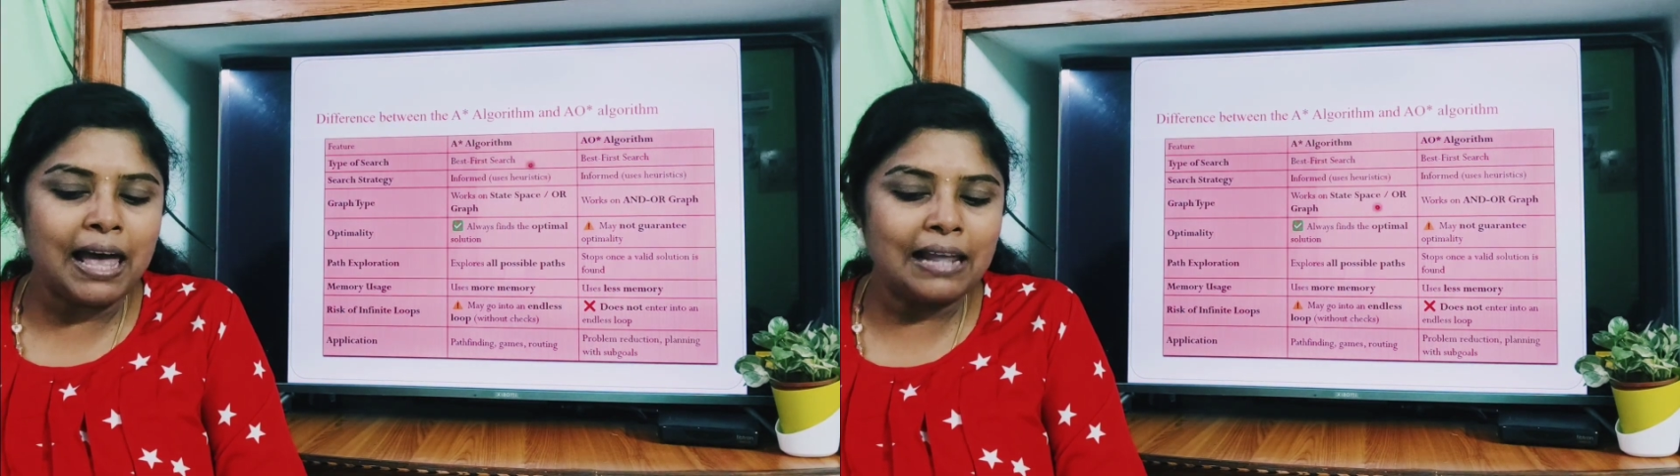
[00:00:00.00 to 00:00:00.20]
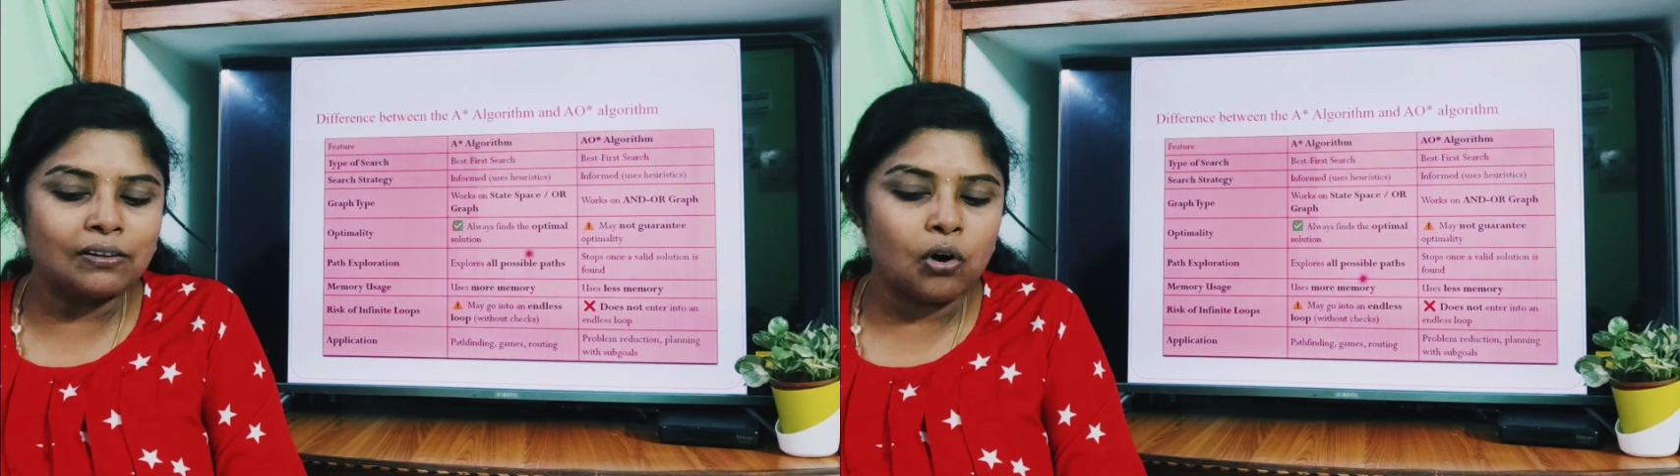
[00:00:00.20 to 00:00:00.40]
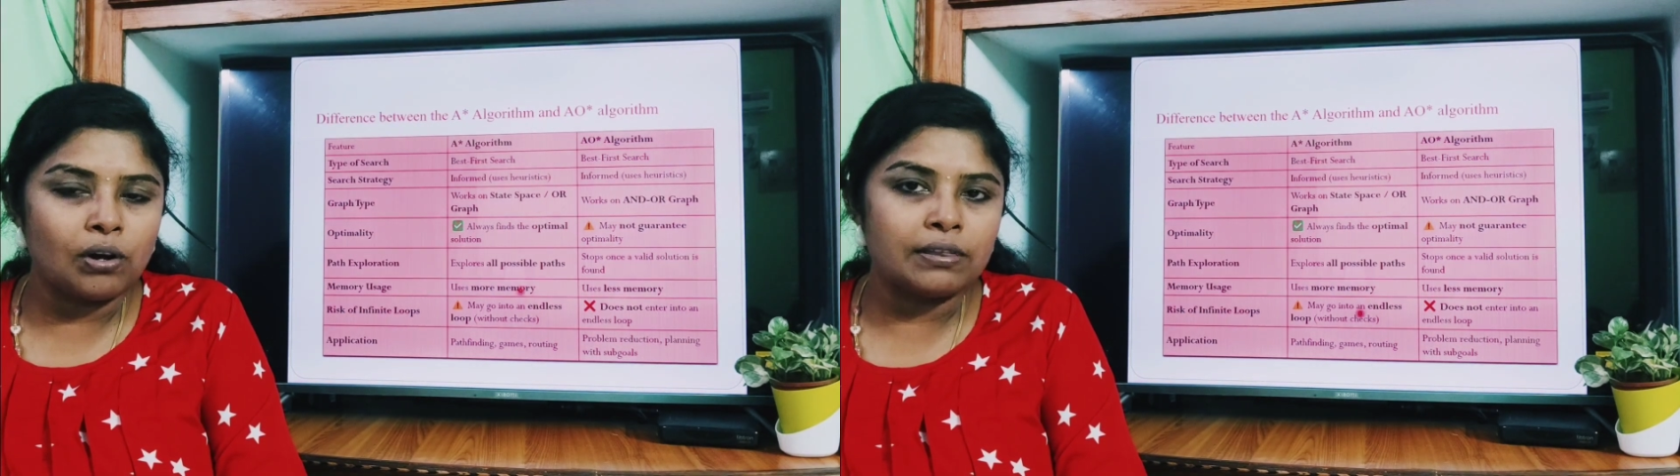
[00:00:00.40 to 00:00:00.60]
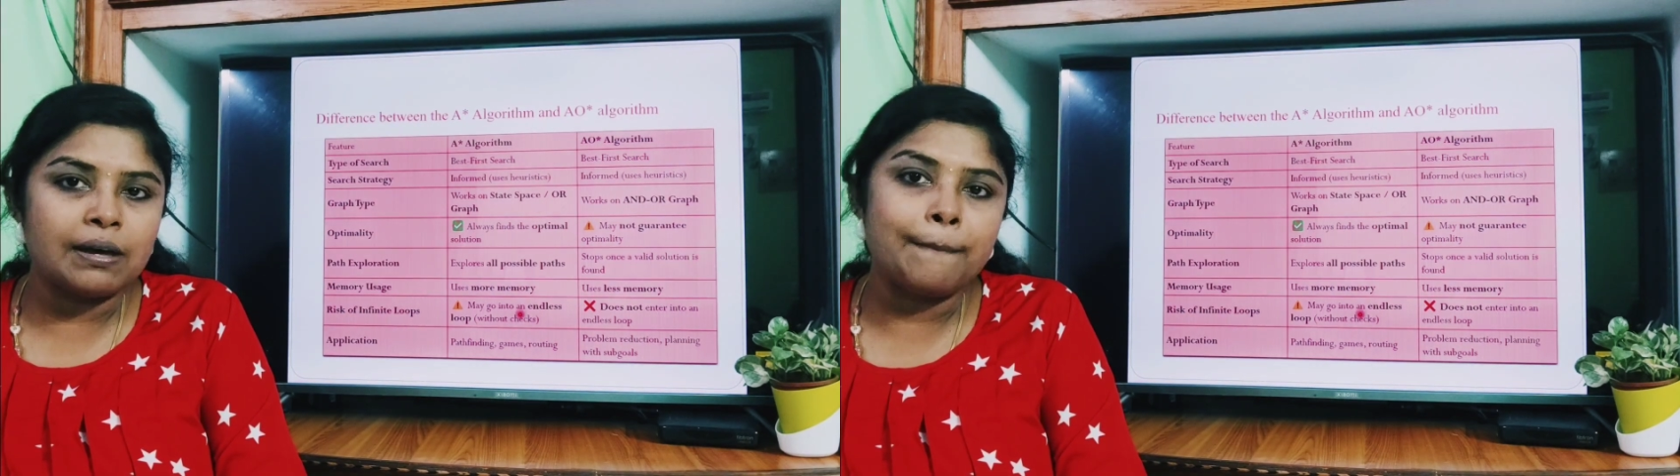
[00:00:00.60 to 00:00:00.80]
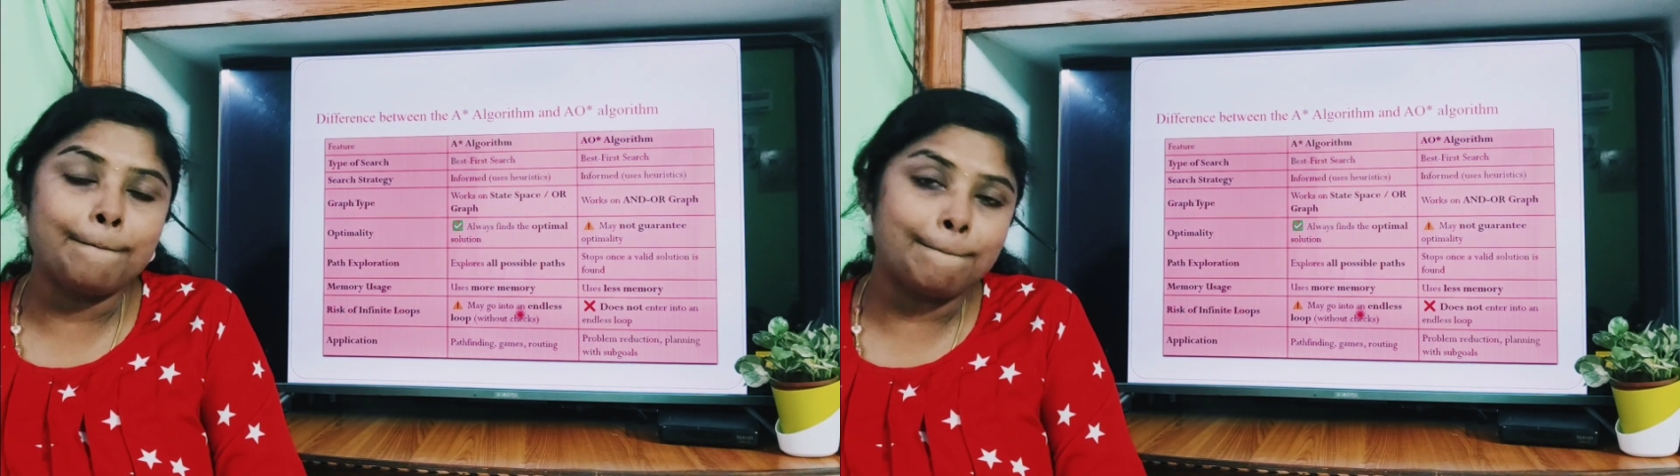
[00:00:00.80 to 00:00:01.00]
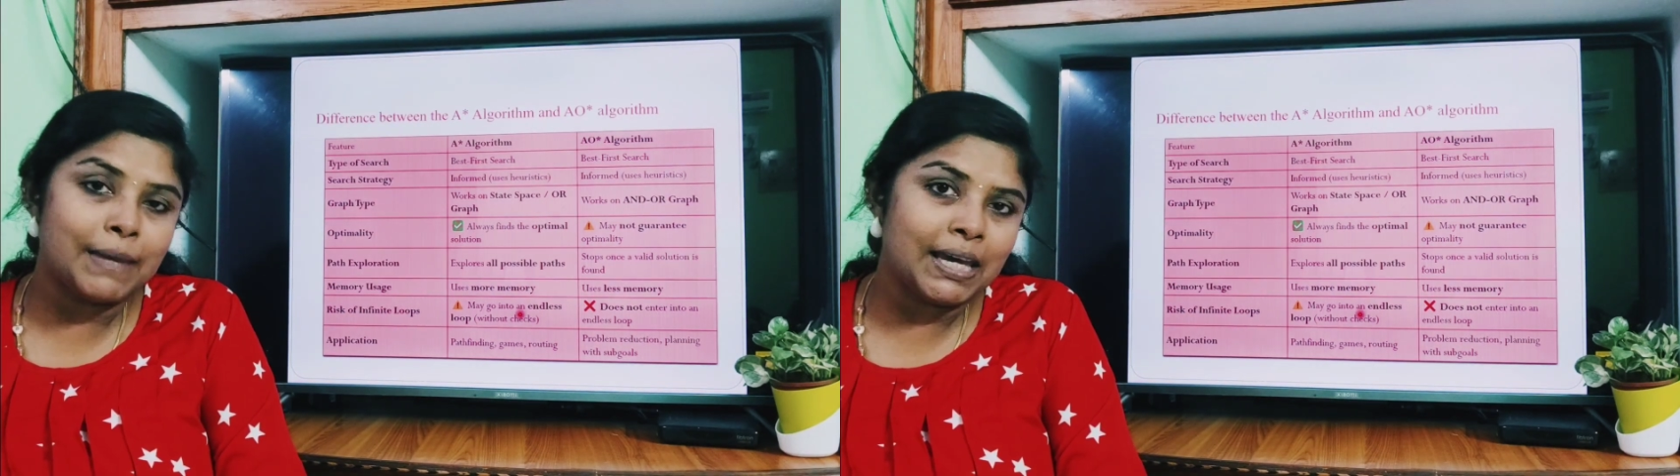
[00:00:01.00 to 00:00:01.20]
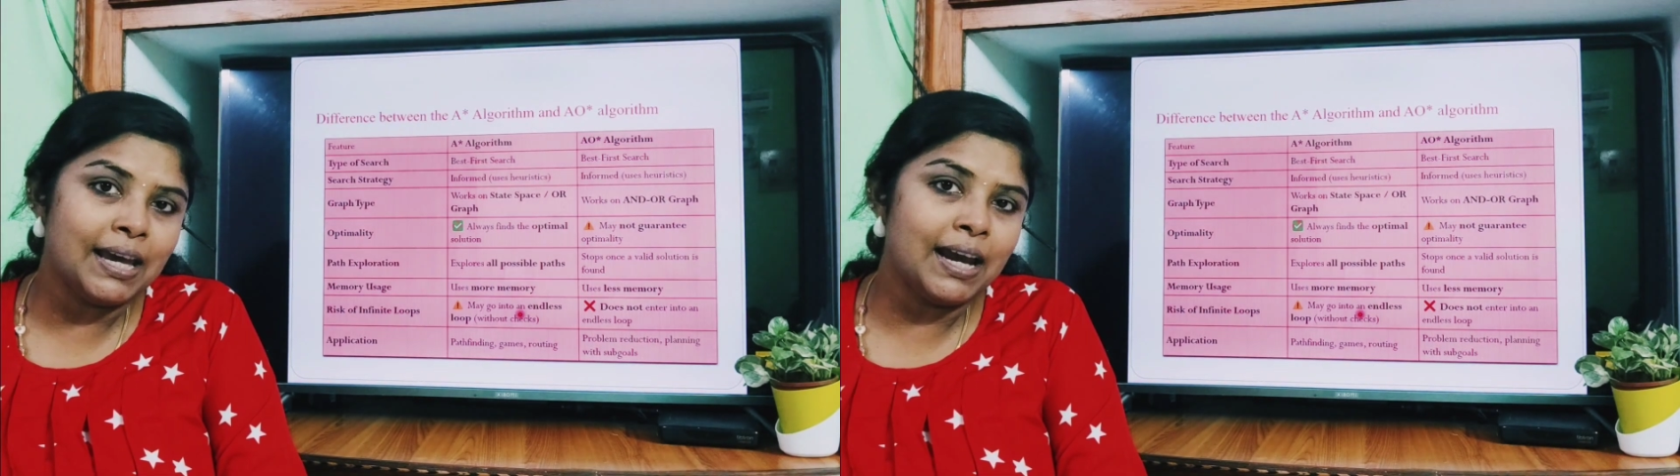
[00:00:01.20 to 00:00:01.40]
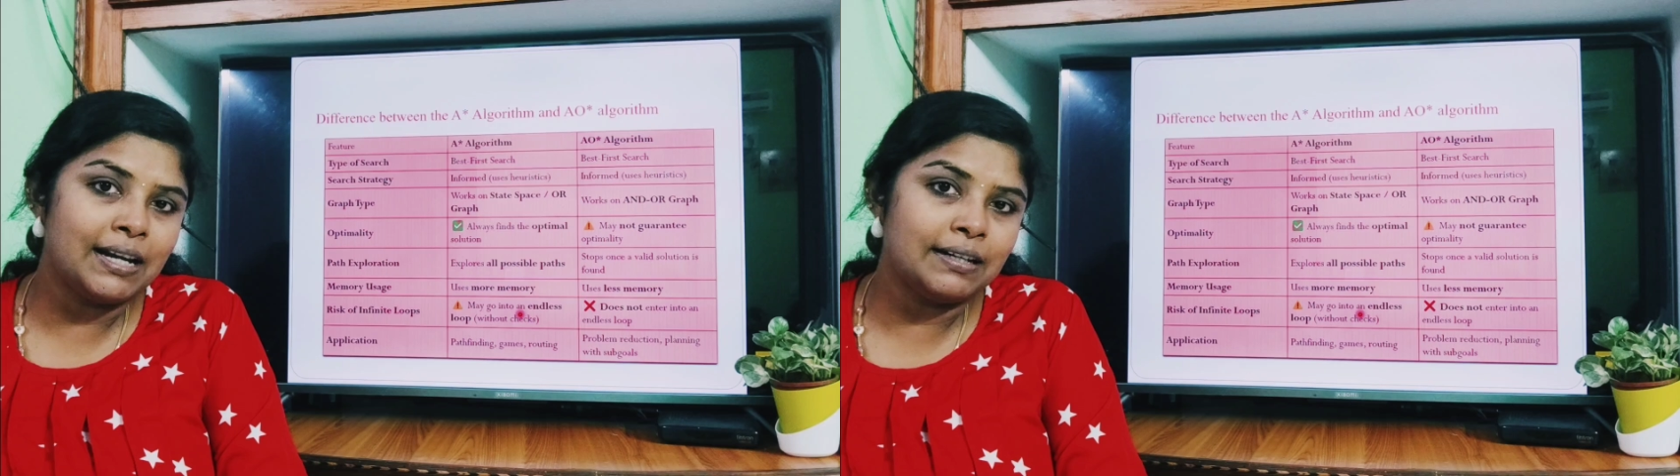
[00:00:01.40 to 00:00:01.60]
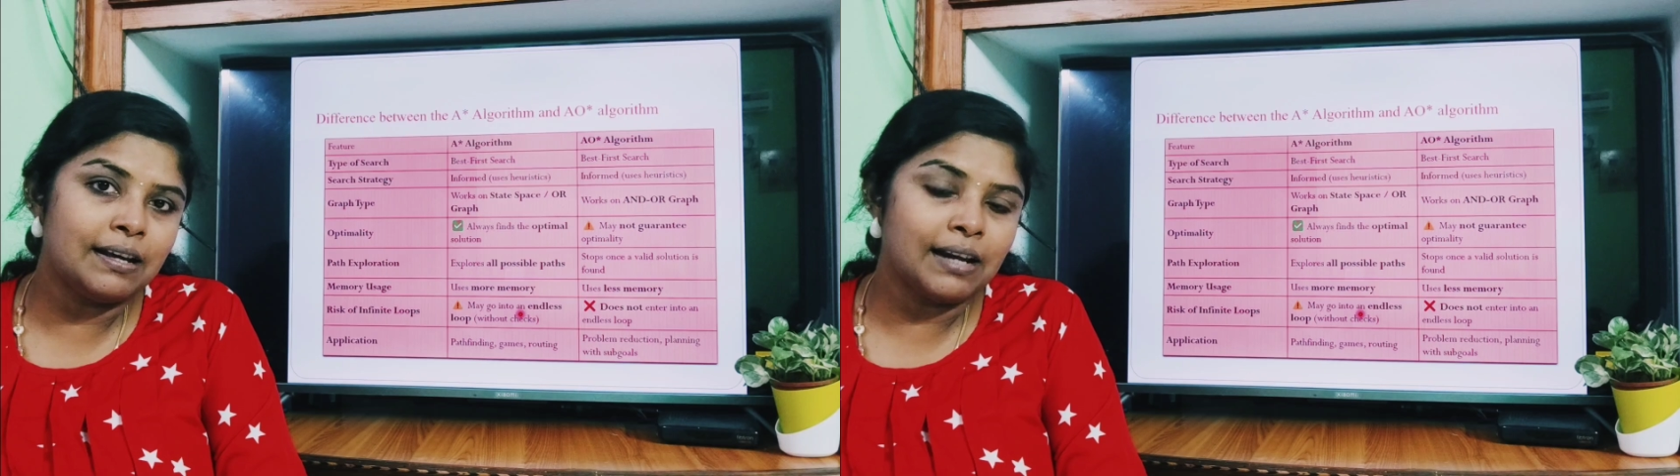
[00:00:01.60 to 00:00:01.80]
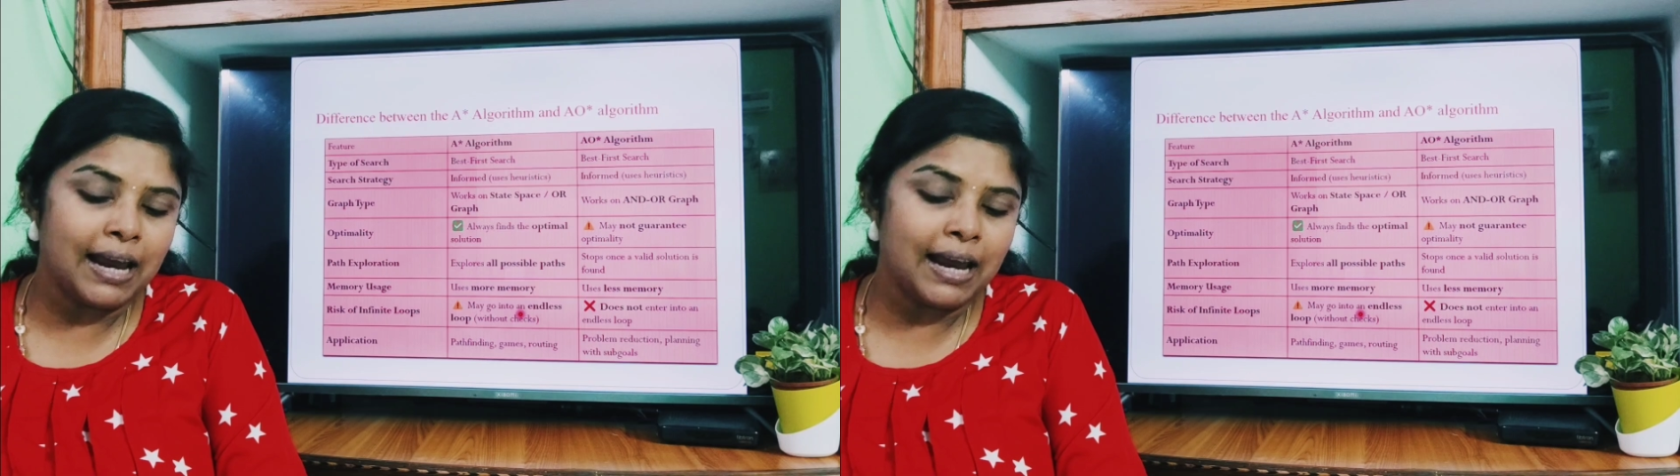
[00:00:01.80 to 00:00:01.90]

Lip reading: algorithm may enter